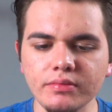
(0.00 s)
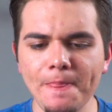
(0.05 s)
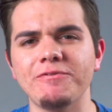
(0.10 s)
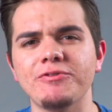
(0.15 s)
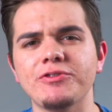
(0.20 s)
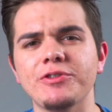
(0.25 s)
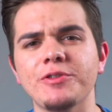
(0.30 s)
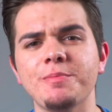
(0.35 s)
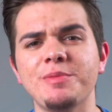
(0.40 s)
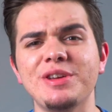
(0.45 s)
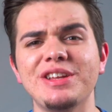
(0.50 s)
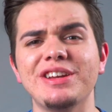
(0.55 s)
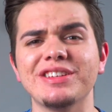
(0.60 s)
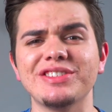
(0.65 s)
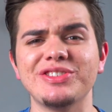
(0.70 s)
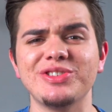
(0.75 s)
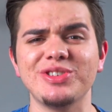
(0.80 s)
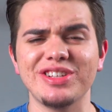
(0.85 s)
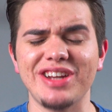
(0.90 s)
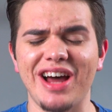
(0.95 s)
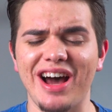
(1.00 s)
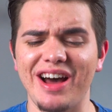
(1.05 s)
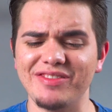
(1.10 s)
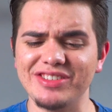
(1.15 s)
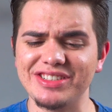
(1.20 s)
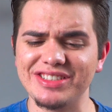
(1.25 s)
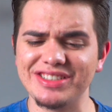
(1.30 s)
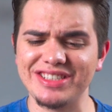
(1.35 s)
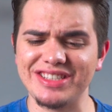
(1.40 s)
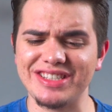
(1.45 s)
So the peanuts, you could
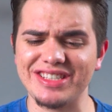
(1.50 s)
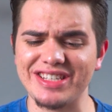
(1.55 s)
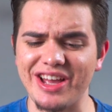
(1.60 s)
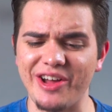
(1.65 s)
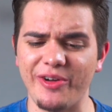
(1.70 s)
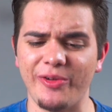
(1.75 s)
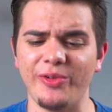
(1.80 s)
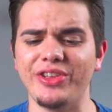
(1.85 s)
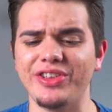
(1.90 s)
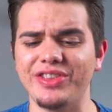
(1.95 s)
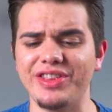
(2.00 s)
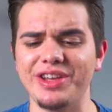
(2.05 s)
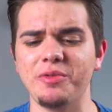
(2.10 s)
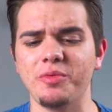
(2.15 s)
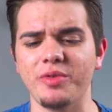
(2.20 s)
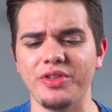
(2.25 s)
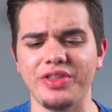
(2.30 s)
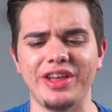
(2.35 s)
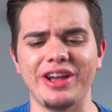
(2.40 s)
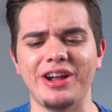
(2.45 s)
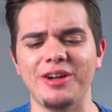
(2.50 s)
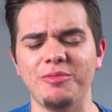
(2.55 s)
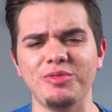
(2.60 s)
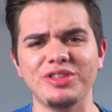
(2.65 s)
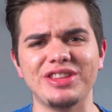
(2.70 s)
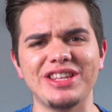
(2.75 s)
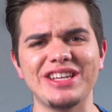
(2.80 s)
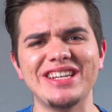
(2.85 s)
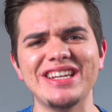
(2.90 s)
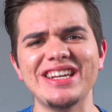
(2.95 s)
obviously tell that they were there,
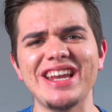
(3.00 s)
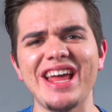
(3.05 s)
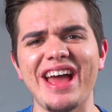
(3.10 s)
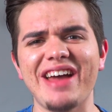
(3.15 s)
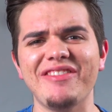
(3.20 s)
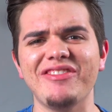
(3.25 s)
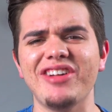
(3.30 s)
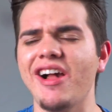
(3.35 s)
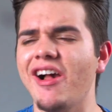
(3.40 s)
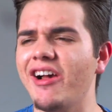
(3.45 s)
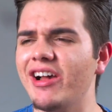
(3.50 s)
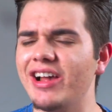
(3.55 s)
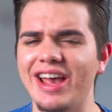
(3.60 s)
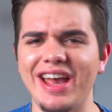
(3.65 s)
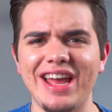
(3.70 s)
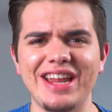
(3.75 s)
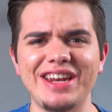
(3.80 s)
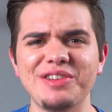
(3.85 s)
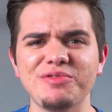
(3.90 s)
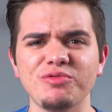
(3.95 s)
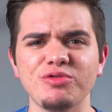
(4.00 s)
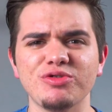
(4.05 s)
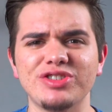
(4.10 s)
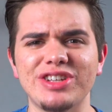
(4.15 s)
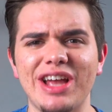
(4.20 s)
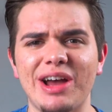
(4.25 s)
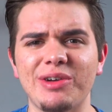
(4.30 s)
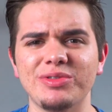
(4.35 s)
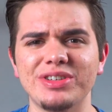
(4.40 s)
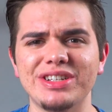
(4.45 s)
but they didn't have any
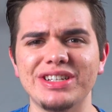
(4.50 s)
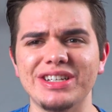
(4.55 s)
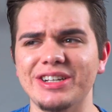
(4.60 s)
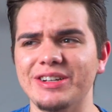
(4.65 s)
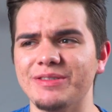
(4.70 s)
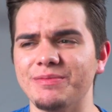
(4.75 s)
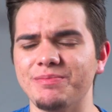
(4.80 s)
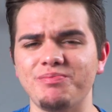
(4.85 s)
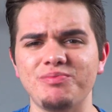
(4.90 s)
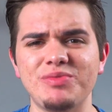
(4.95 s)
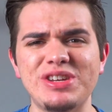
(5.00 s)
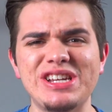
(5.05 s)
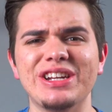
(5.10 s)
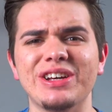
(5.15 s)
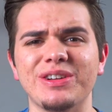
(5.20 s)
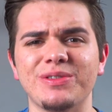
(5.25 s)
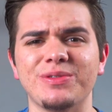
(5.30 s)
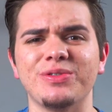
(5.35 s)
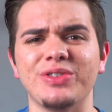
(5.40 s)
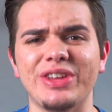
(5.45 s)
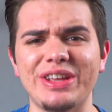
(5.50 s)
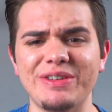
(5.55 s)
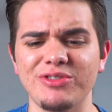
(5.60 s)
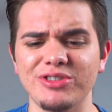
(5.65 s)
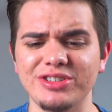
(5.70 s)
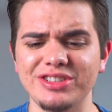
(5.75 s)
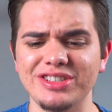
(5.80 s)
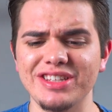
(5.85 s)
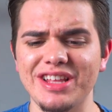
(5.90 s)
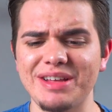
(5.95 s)
resounding peanut flavor
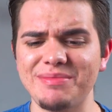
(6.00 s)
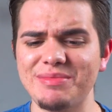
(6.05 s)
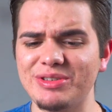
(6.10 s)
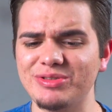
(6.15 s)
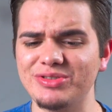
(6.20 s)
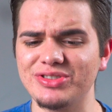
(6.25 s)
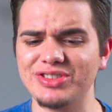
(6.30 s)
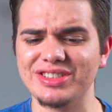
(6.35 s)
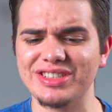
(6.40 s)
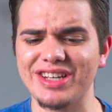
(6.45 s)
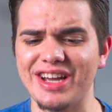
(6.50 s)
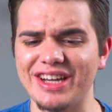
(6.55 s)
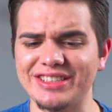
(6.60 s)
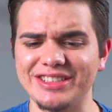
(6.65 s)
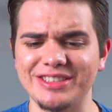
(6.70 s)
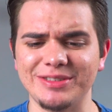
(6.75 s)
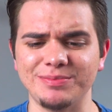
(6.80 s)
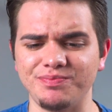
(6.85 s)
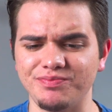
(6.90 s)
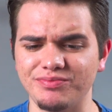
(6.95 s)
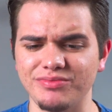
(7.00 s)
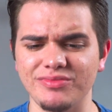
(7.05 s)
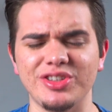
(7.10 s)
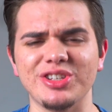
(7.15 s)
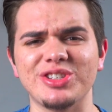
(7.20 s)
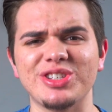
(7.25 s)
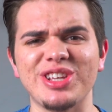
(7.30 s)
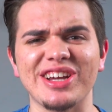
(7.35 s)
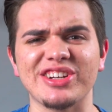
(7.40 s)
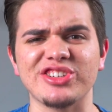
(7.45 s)
to them. It was just kind of
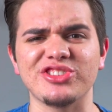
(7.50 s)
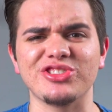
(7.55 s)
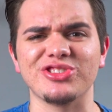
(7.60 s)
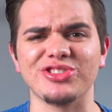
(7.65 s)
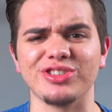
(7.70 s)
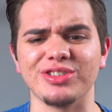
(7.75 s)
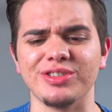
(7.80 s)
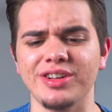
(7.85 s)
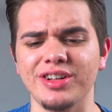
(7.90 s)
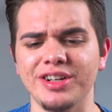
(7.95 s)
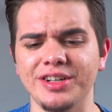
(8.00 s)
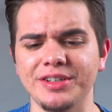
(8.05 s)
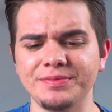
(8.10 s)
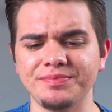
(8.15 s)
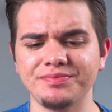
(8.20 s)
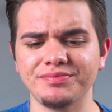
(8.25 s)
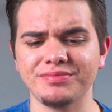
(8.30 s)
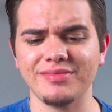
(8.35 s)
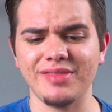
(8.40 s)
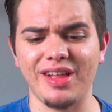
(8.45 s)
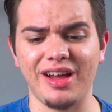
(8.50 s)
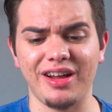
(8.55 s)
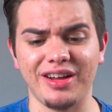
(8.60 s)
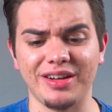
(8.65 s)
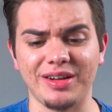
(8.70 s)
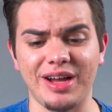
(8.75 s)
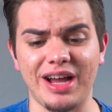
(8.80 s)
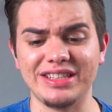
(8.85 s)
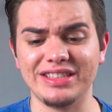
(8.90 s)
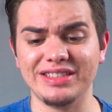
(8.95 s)
the texture.
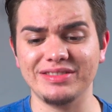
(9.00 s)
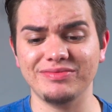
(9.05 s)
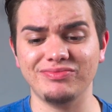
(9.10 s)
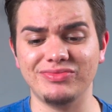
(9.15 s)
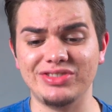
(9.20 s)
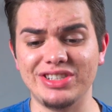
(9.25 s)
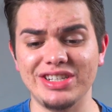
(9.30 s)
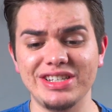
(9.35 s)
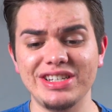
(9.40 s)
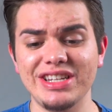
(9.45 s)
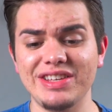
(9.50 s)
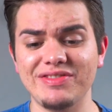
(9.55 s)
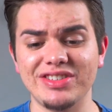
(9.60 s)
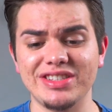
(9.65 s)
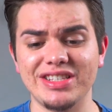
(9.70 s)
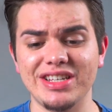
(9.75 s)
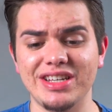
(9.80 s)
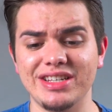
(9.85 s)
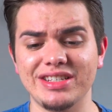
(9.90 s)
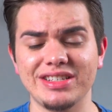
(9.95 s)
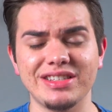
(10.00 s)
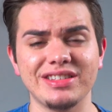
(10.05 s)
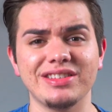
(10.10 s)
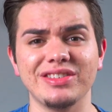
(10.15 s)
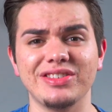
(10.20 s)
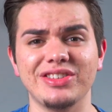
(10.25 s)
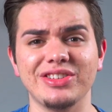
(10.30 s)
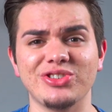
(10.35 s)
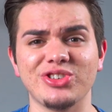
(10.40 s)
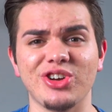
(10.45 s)
I didn't even
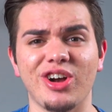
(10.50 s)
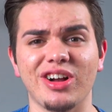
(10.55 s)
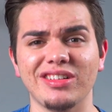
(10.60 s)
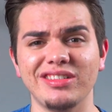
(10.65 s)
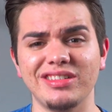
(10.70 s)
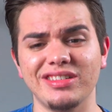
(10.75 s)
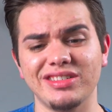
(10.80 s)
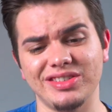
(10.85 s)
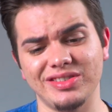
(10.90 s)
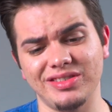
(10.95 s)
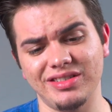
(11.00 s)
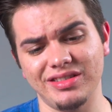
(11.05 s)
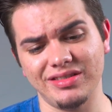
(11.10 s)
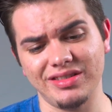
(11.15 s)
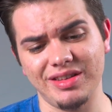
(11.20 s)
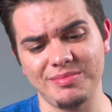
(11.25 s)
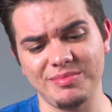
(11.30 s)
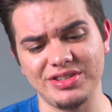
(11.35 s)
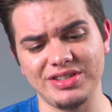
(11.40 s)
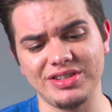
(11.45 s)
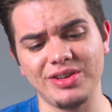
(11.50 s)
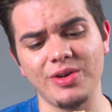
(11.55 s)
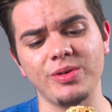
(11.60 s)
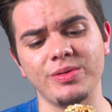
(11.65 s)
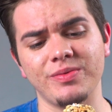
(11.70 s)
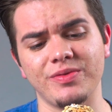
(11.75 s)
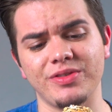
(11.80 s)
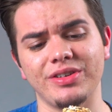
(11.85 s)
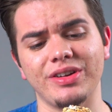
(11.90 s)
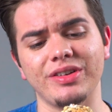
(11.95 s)
taste the chocolate, so let me just go
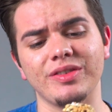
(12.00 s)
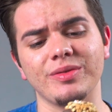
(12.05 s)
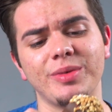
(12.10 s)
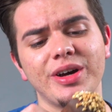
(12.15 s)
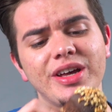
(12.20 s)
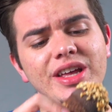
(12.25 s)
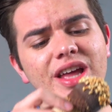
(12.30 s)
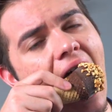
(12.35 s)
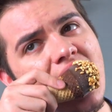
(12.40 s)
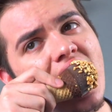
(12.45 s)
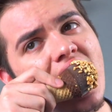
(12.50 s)
in for another bite.